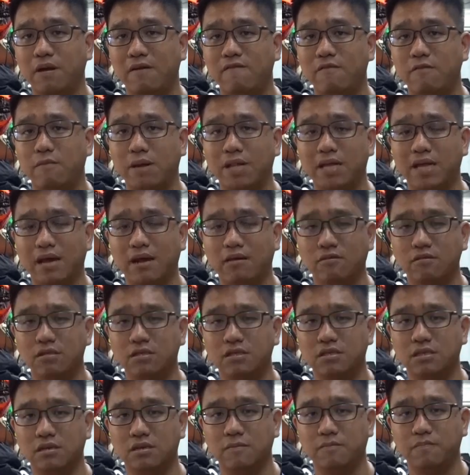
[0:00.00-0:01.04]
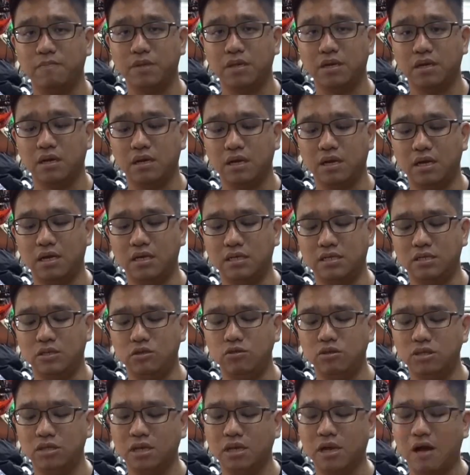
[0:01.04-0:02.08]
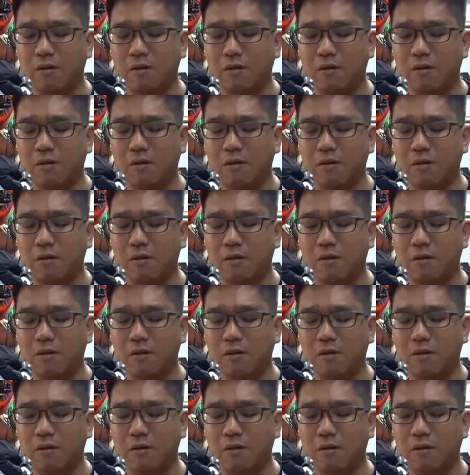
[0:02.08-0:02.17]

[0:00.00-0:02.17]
everybody else. It's using